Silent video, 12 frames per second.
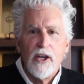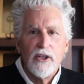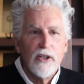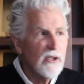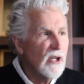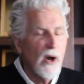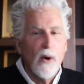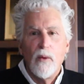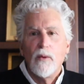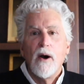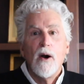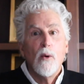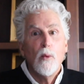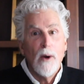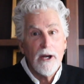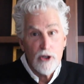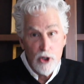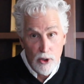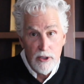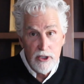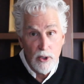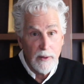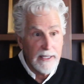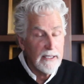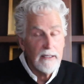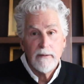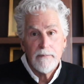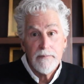you know what you're doing